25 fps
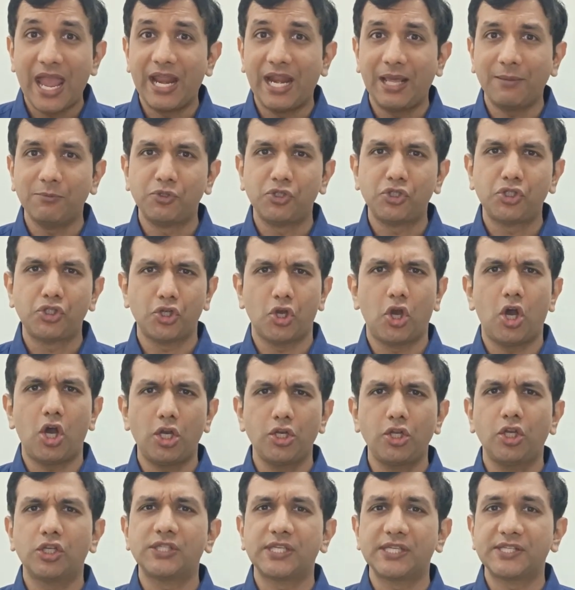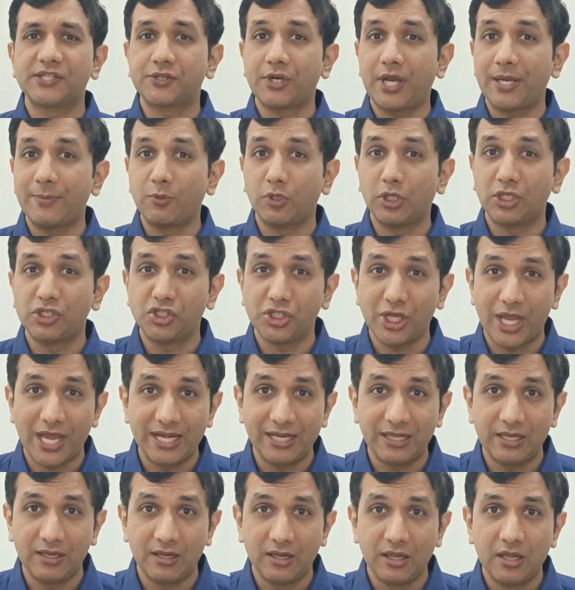And I'm sure you're subscribed to the
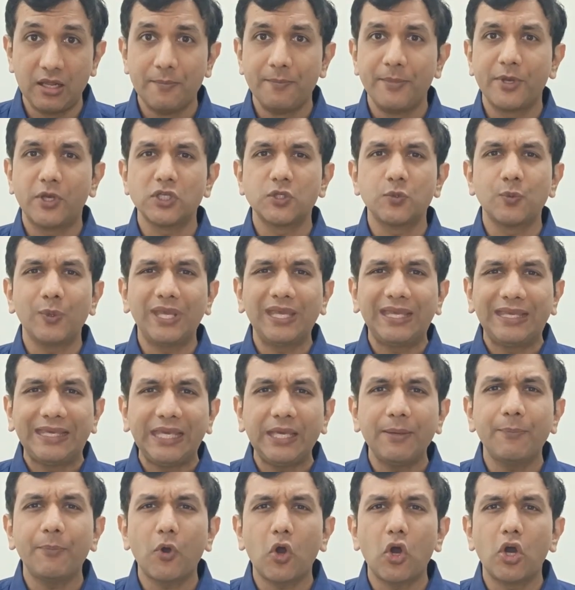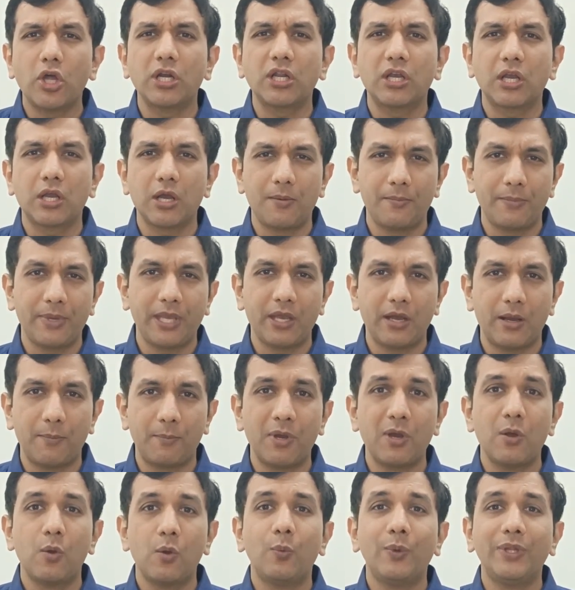channel because we keep on coming
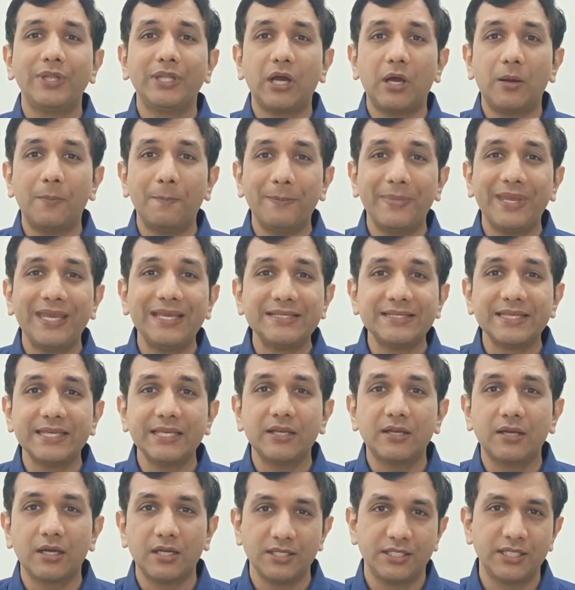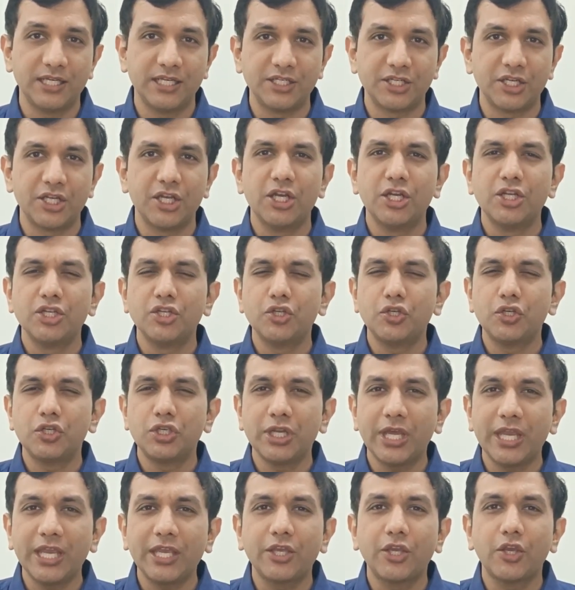up with amazing content to
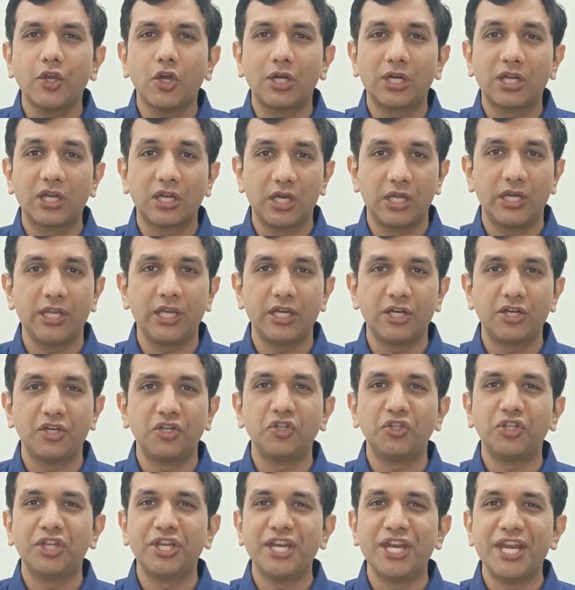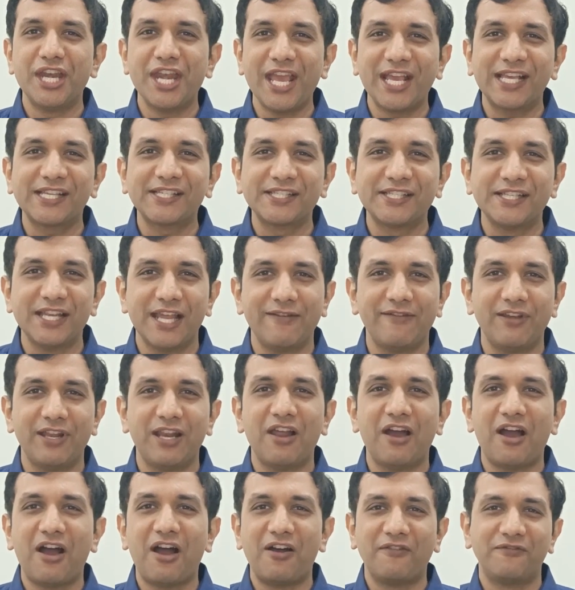take your career to the next
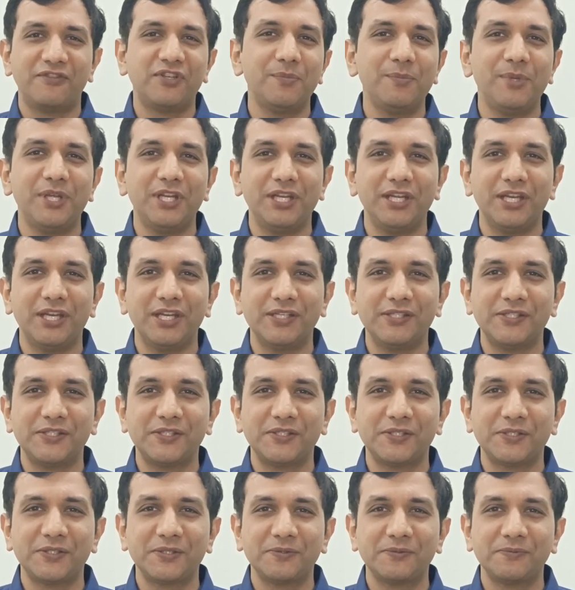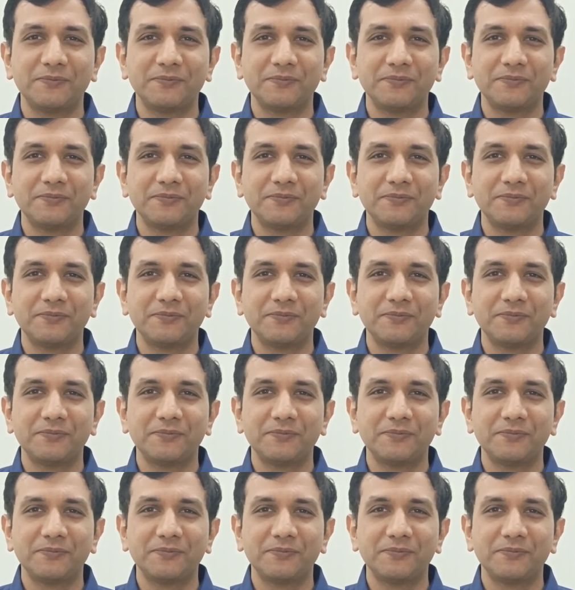level after BDS.